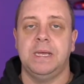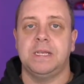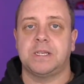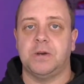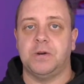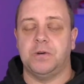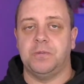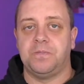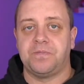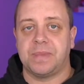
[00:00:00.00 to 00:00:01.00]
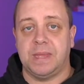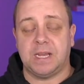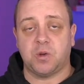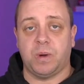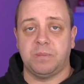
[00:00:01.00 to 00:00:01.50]
So
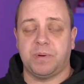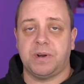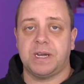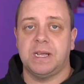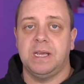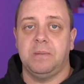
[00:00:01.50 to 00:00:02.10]
that's one part,